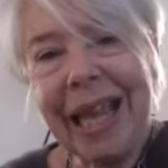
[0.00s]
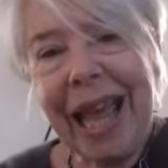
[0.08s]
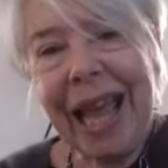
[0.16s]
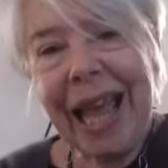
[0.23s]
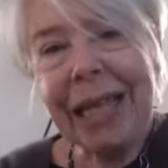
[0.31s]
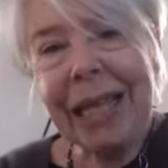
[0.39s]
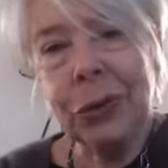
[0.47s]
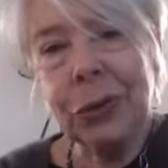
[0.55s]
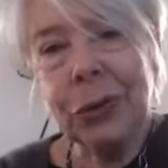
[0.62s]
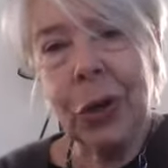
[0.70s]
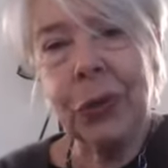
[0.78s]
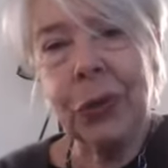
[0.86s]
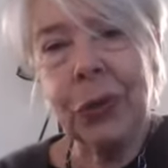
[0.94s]
as you
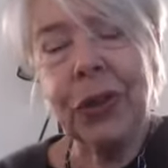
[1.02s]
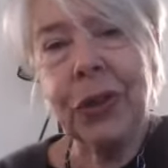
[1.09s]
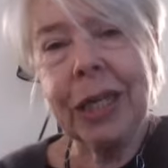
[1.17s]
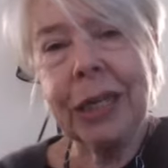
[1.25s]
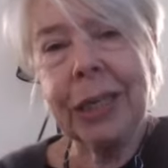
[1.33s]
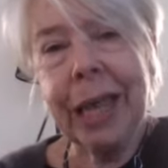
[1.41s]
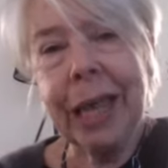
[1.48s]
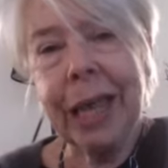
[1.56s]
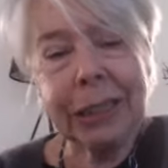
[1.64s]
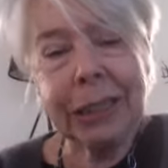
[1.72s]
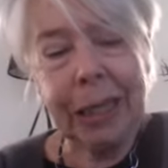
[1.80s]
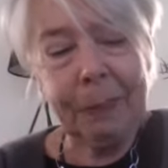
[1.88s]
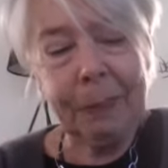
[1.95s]
know, that Te
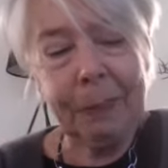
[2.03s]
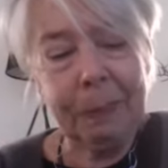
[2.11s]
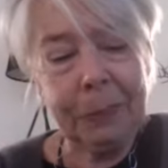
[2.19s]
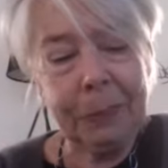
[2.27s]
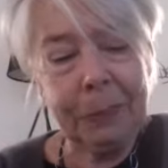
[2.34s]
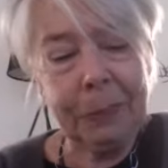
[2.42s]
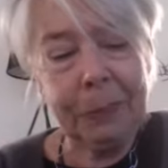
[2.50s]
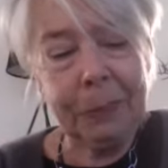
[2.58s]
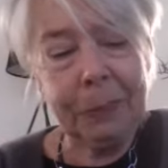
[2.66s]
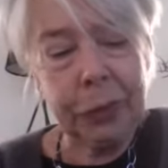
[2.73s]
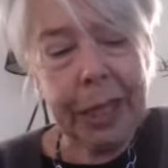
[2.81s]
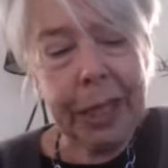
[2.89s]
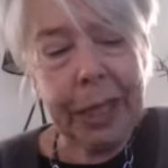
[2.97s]
Hono
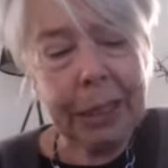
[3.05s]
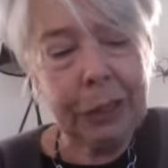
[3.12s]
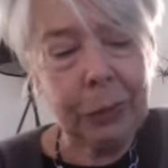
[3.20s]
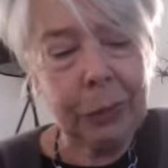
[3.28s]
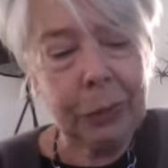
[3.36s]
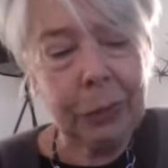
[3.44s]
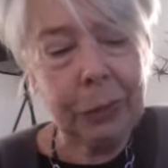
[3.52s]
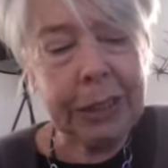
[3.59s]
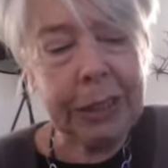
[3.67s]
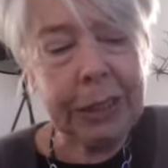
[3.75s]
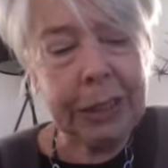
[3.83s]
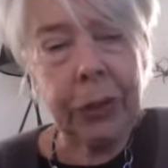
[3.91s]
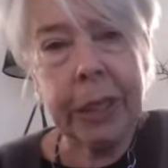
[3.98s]
ki Aotearoa is
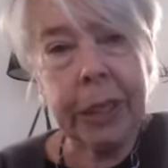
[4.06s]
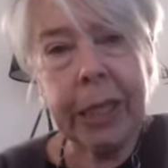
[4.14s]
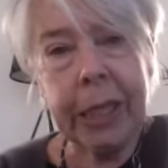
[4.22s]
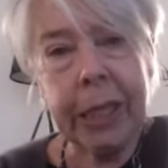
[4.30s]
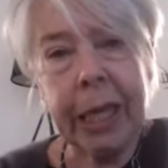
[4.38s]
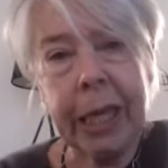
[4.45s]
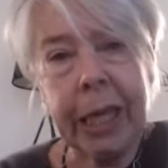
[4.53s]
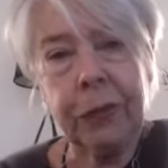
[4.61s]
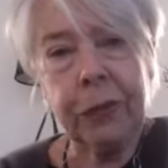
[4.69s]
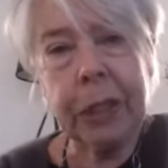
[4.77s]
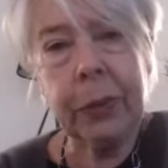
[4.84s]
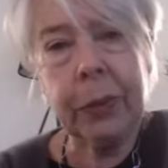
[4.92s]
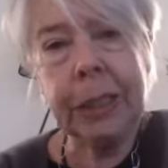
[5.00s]
going again for the
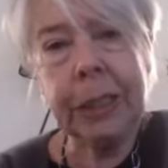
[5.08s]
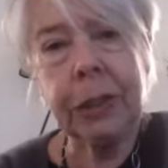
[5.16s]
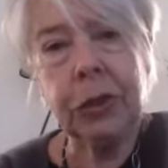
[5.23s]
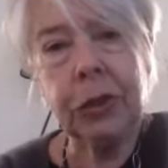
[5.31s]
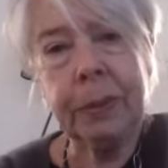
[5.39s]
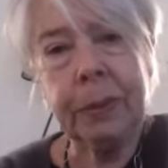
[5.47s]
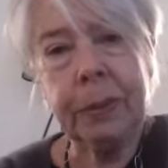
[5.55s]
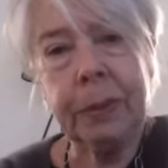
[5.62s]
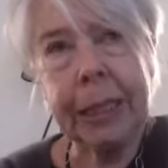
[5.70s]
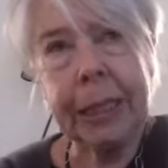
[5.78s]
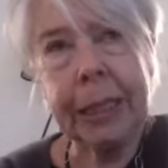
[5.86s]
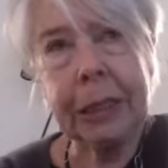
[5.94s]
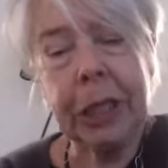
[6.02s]
Queen's Jubilee
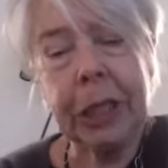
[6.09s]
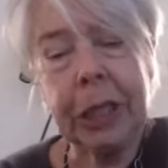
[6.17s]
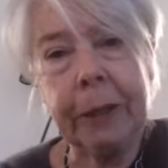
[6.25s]
this year.